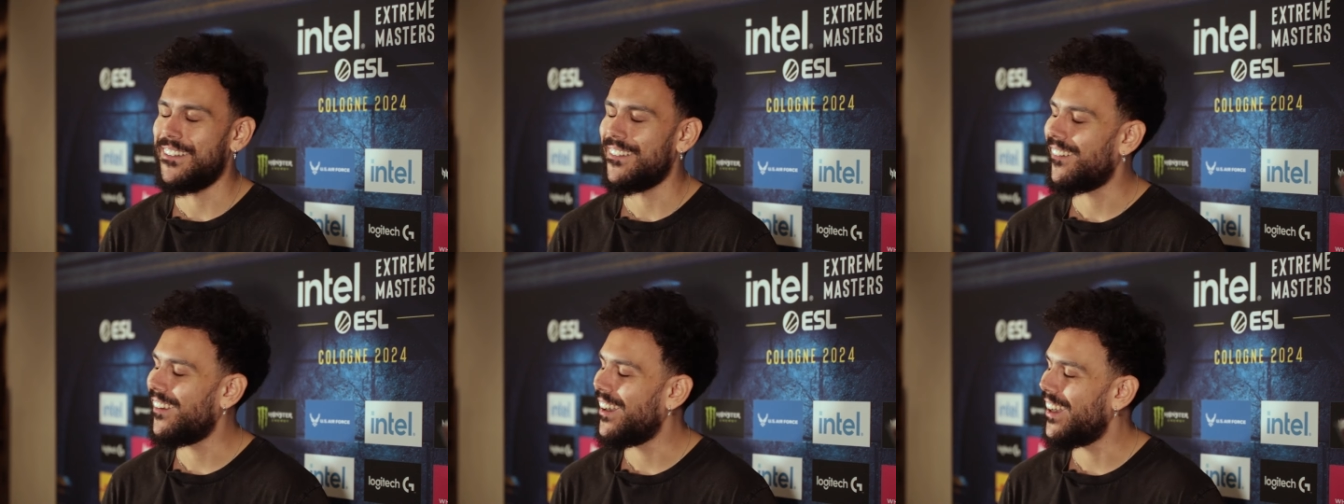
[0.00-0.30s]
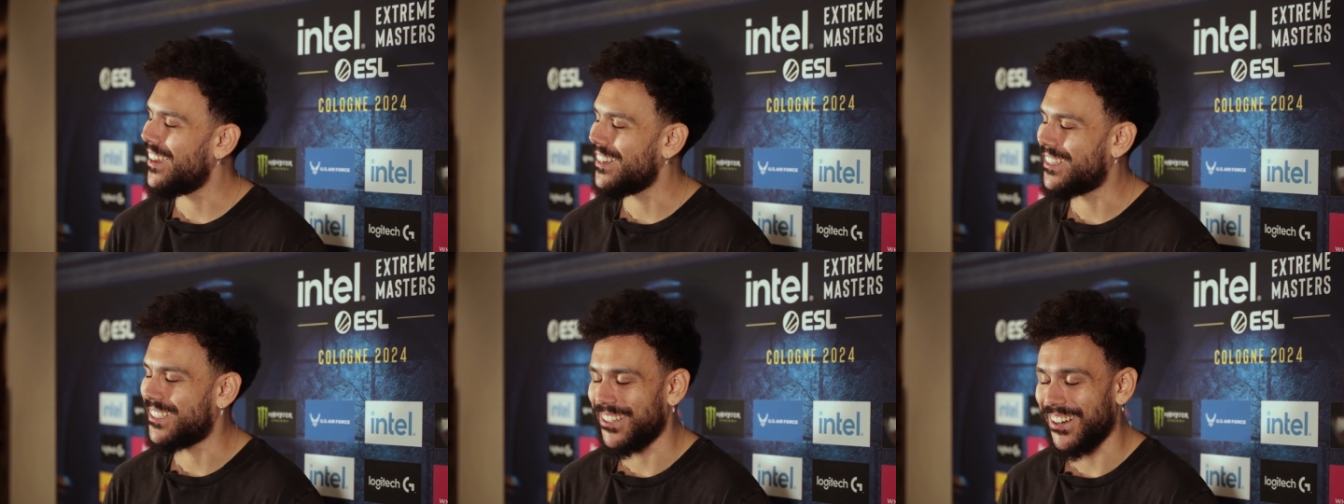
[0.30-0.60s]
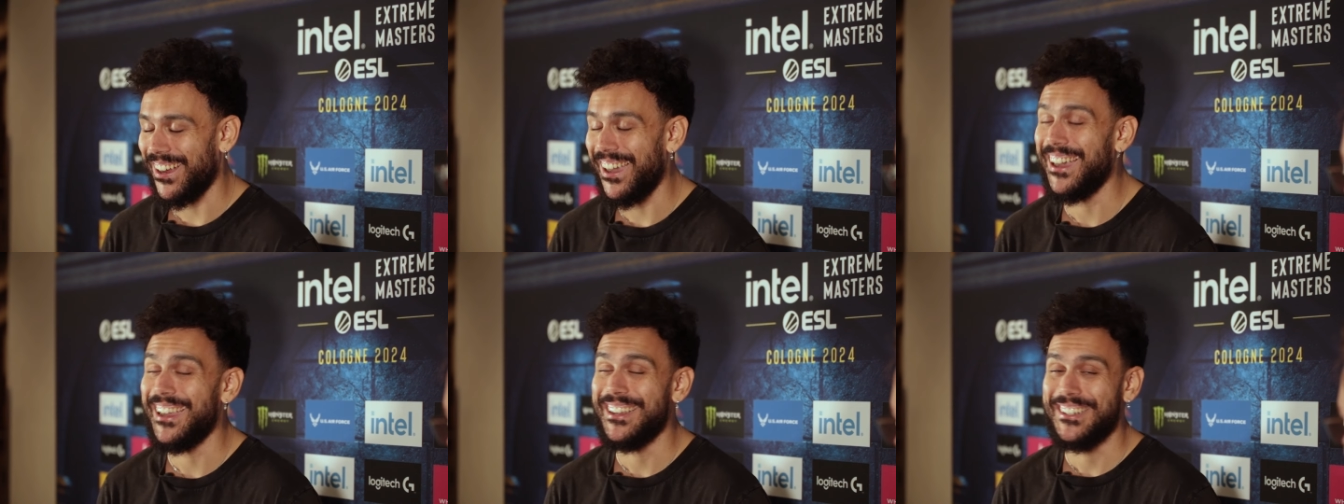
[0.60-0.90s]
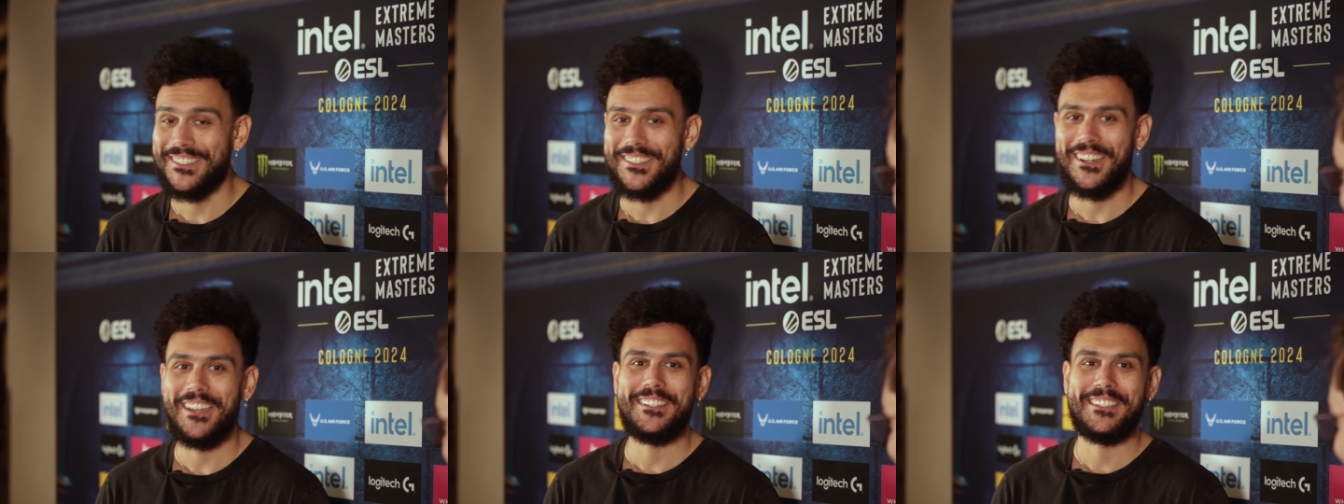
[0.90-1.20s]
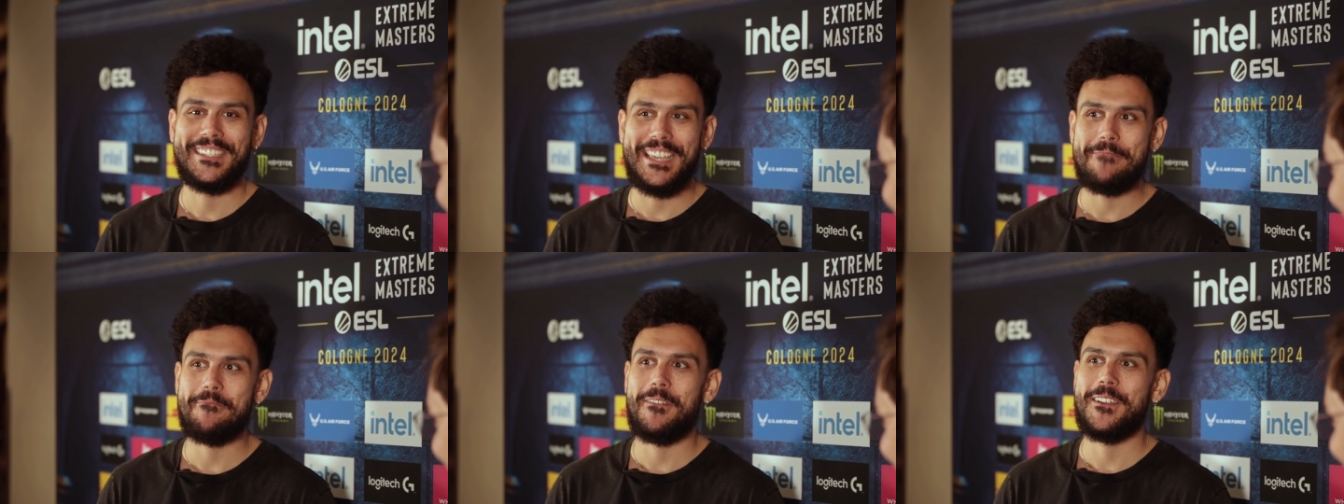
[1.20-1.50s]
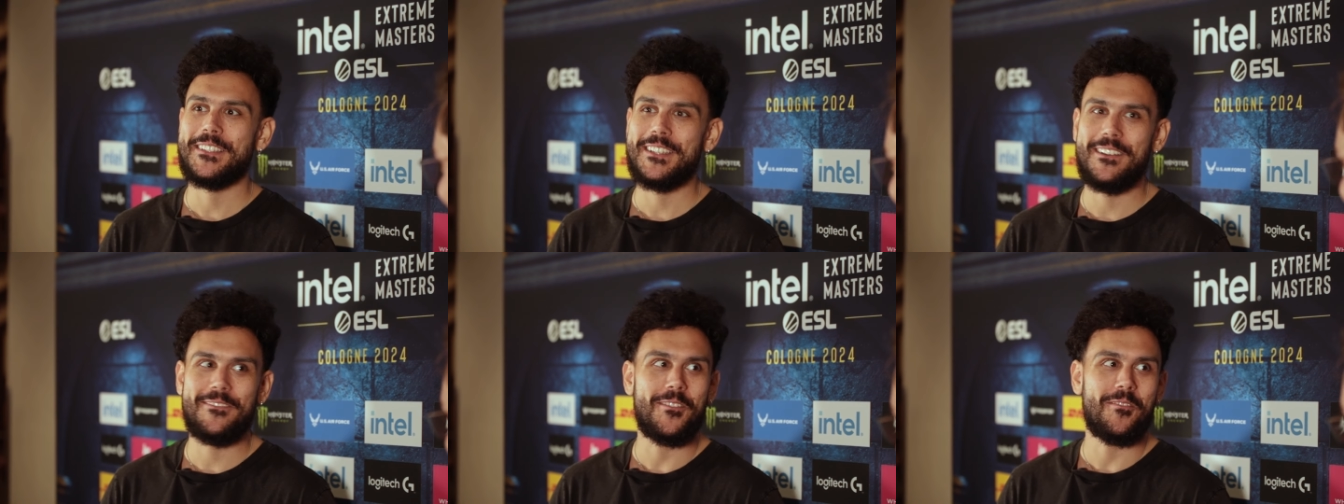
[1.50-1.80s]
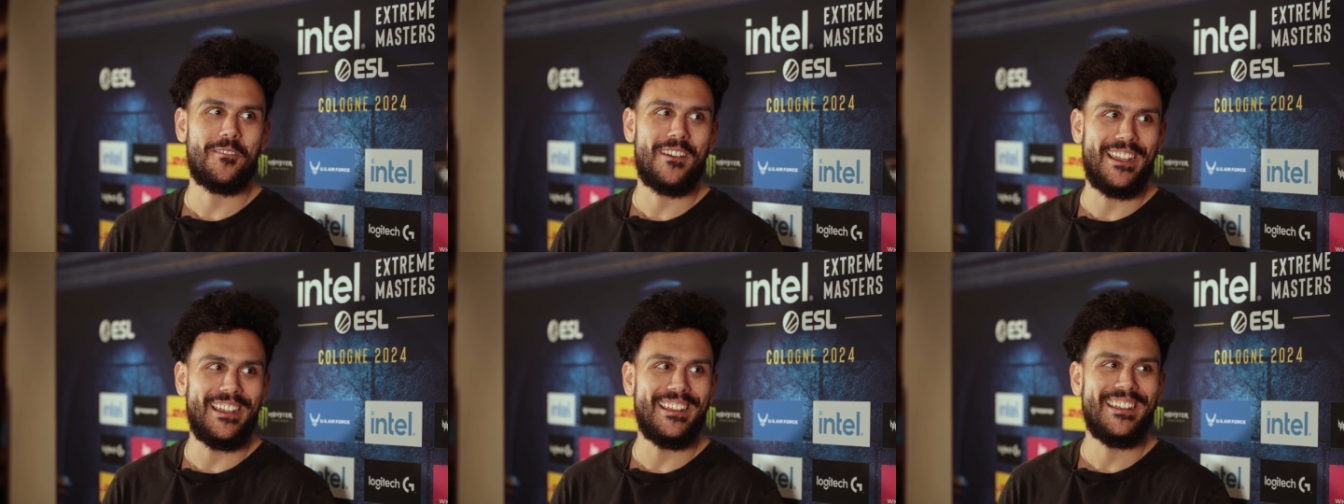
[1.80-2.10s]
I, at all? I, I try, I try to keep myself
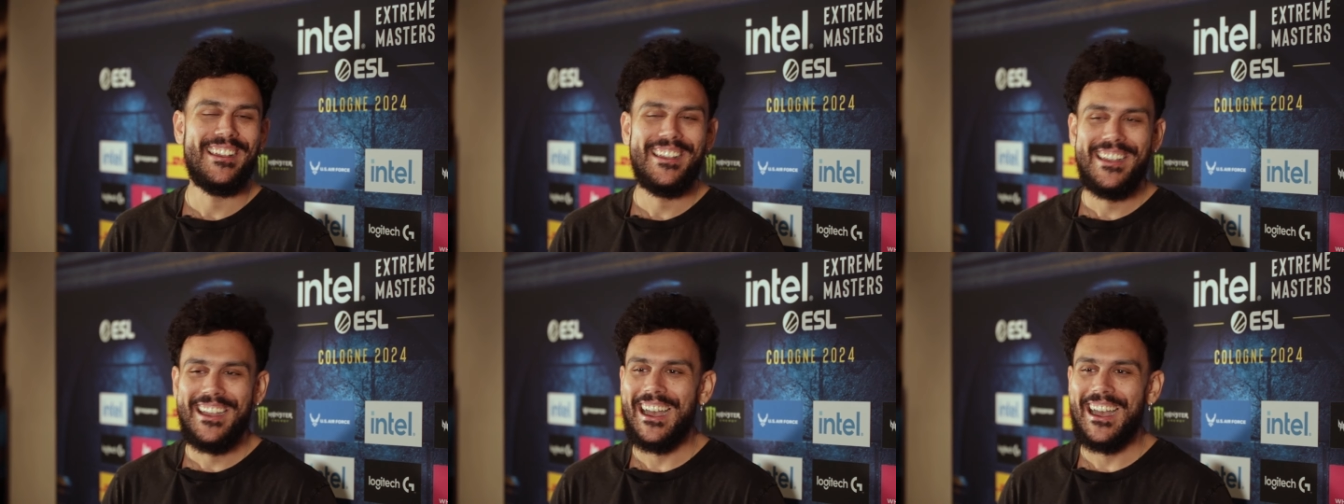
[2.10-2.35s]
away.